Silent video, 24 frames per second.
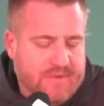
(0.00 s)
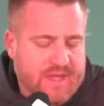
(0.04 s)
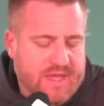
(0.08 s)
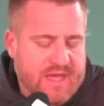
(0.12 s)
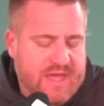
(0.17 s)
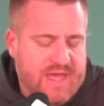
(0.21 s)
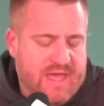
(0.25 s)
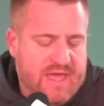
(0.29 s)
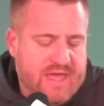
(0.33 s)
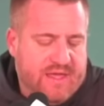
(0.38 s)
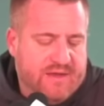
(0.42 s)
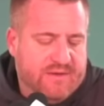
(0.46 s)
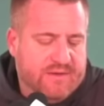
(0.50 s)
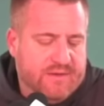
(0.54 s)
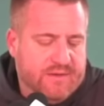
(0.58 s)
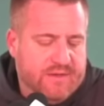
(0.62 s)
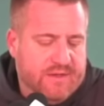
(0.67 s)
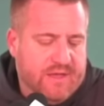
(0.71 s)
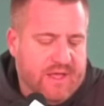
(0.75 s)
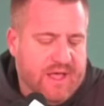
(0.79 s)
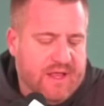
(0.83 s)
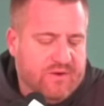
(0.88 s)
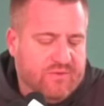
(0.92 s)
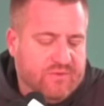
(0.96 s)
I
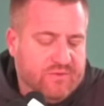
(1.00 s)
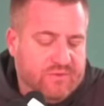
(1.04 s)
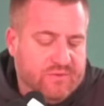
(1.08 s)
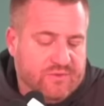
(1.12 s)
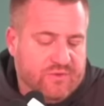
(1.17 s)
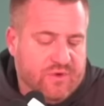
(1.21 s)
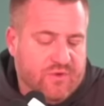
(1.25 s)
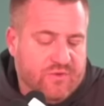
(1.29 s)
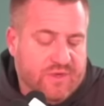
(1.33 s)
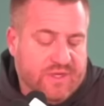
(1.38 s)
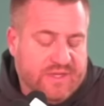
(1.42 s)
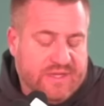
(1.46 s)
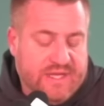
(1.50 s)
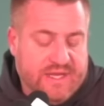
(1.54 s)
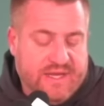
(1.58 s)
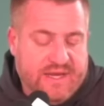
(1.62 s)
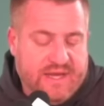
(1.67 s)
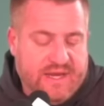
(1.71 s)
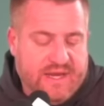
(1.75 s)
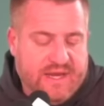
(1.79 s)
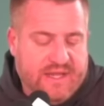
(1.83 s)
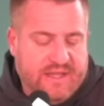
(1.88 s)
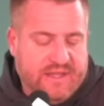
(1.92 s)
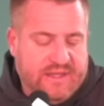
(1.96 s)
don't know that they
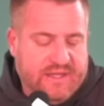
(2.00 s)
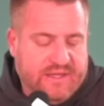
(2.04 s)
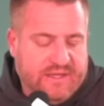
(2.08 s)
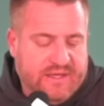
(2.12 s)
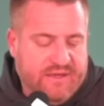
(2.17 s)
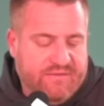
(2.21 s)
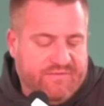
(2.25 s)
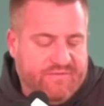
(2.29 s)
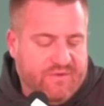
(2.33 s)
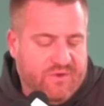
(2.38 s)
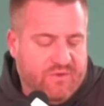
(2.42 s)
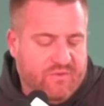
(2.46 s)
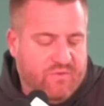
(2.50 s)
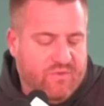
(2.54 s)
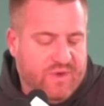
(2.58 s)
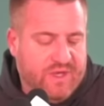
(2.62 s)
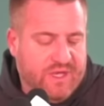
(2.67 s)
did anything different.